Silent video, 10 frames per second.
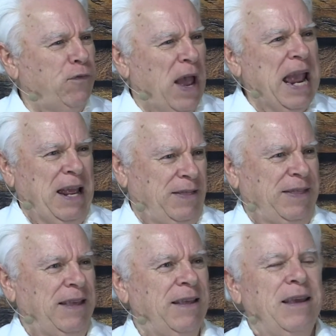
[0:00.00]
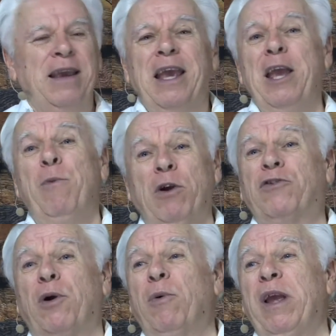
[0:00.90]
faith, He
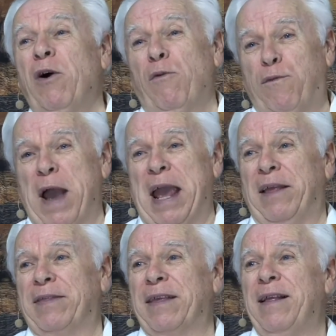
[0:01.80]
wants a real faith.